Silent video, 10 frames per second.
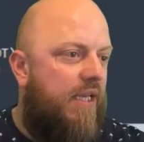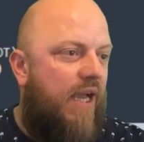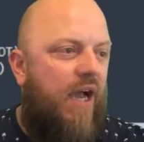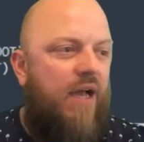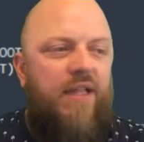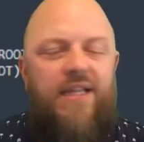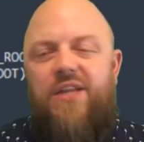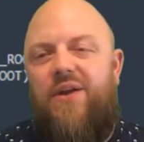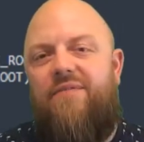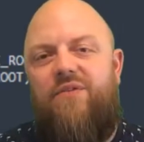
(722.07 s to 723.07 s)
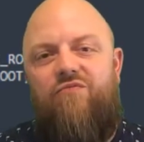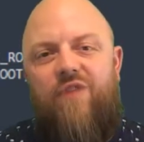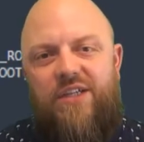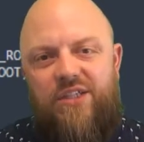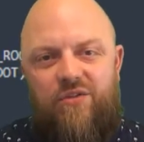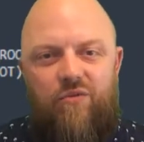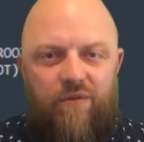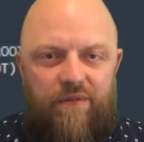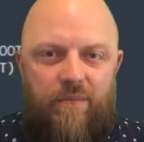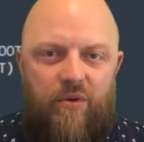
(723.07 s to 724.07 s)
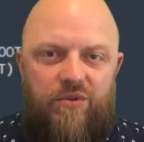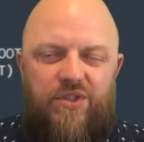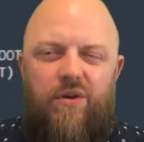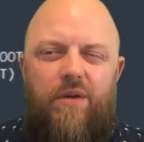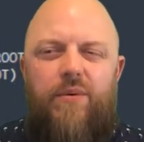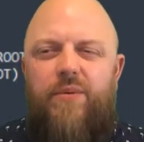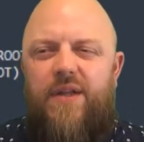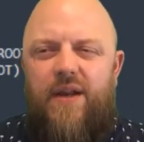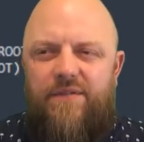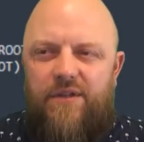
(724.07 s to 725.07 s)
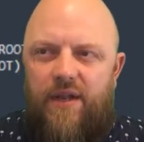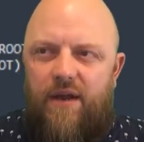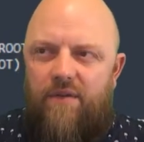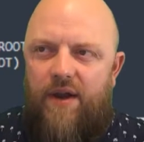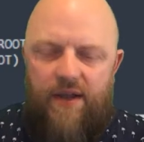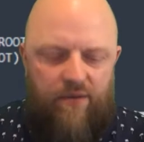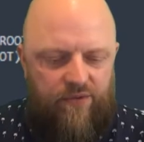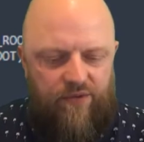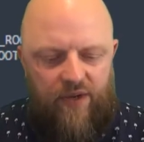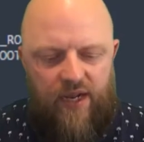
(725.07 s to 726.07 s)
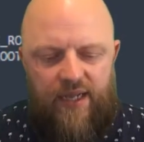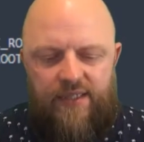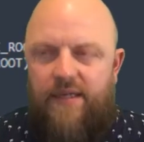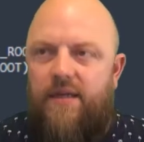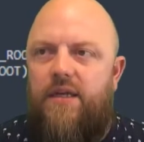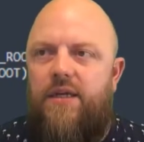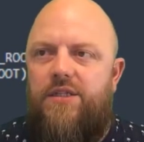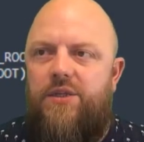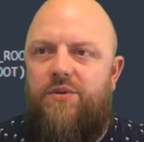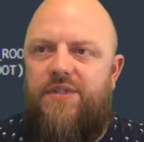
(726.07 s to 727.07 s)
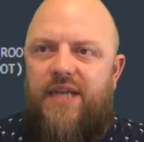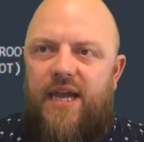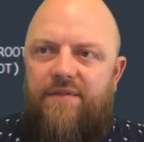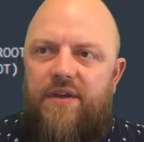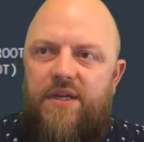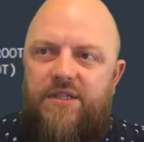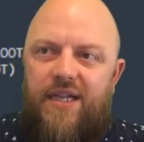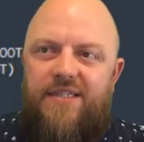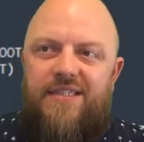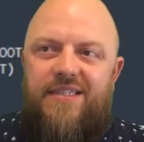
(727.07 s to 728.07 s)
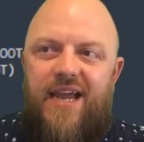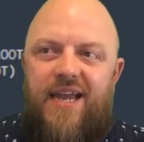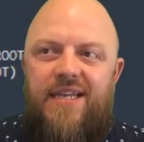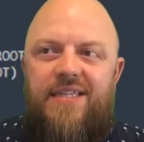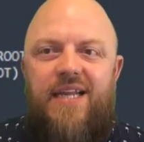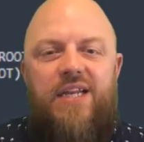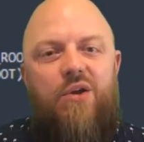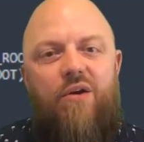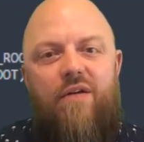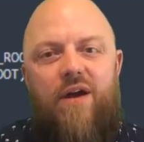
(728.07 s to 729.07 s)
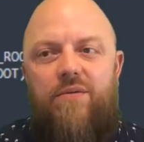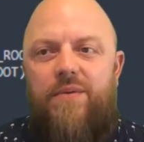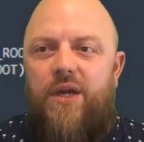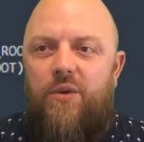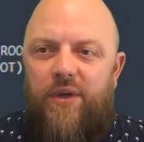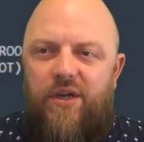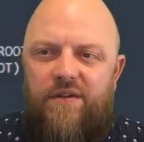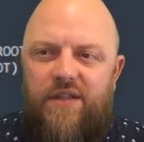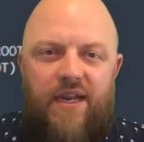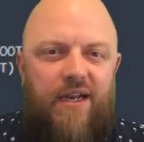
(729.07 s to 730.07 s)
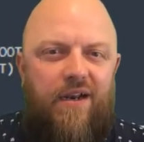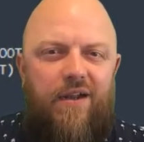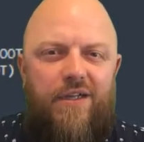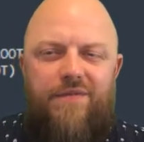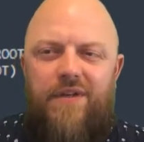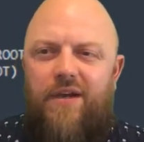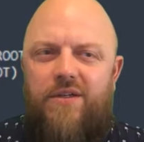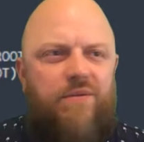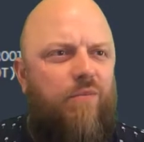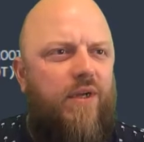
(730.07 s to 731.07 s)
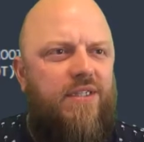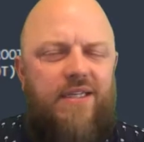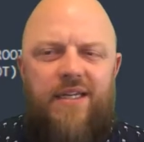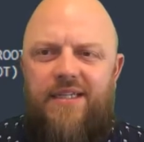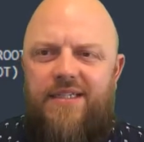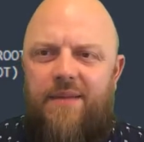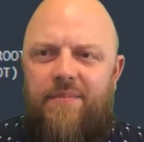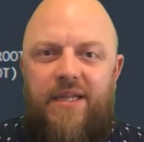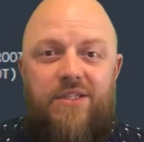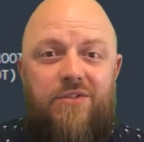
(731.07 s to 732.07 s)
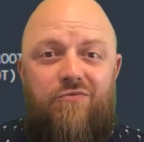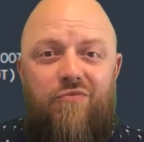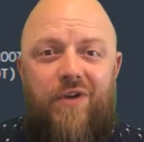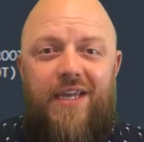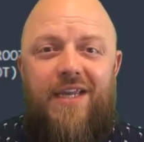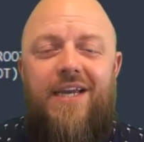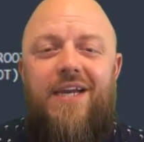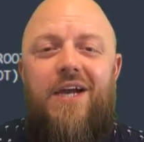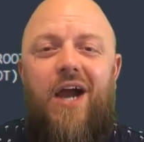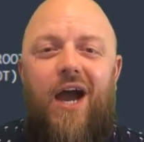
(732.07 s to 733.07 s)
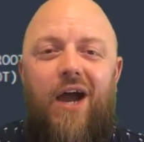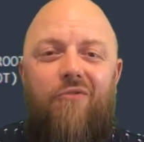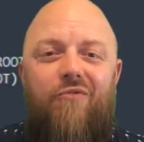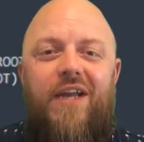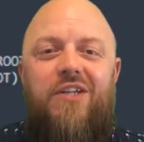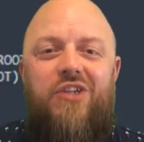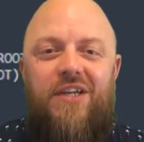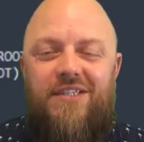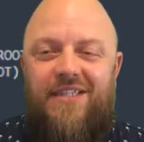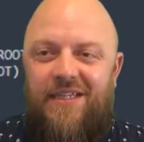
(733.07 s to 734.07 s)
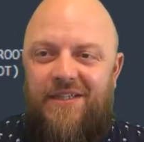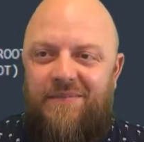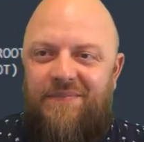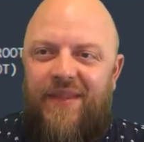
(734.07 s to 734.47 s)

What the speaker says: And then you have to register all of the models to it, but we don't have to do that right now, we'll do that later. So we'll save. So that's the settings and the URL. We could have done it in the last video because we've wasted nearly 10 minutes just readjusting them.